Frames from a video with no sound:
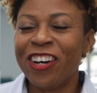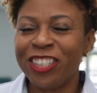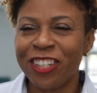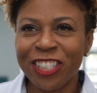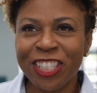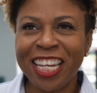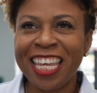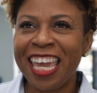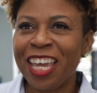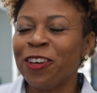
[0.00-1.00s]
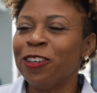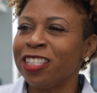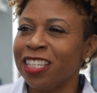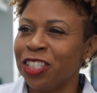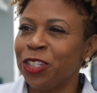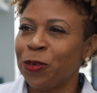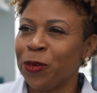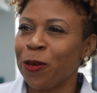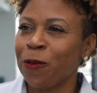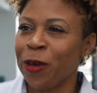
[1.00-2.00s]
Turks and Caicos is
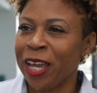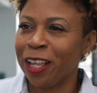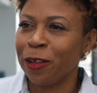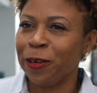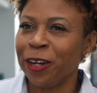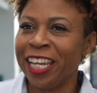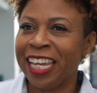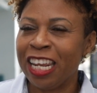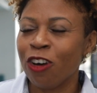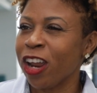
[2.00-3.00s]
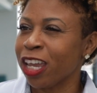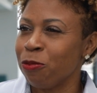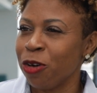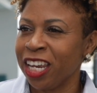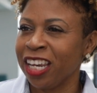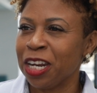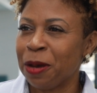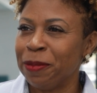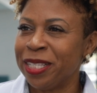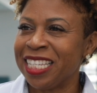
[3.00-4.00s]
doing well. We're hitting record-breaking
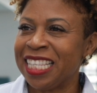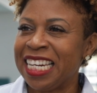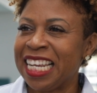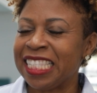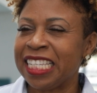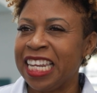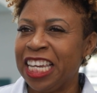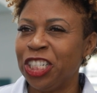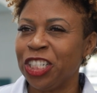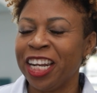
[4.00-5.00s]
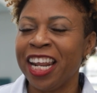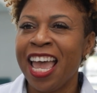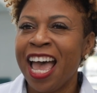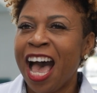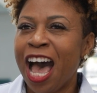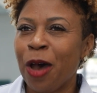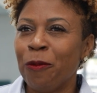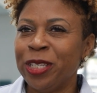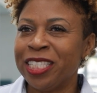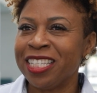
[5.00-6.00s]
numbers in the destination.
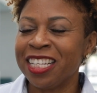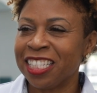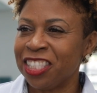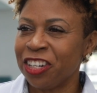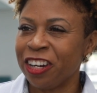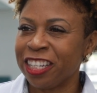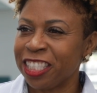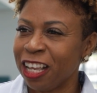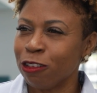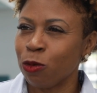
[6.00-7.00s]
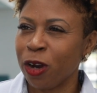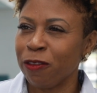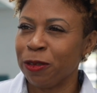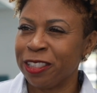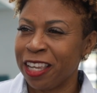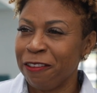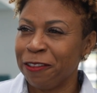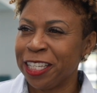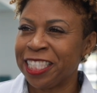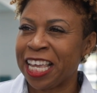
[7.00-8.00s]
We still consider ourselves one of the
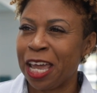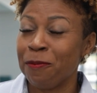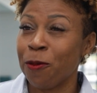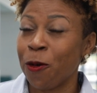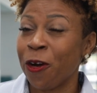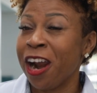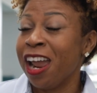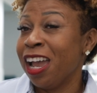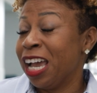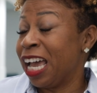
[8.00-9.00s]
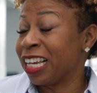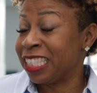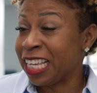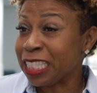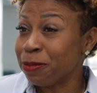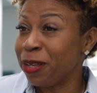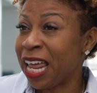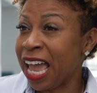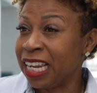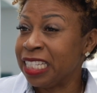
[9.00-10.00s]
safest and more accessible
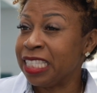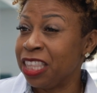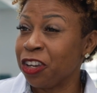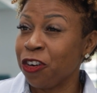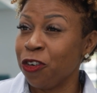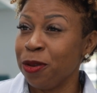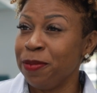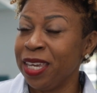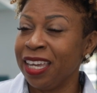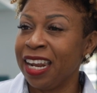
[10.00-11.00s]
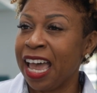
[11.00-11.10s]
islands in the Caribbean.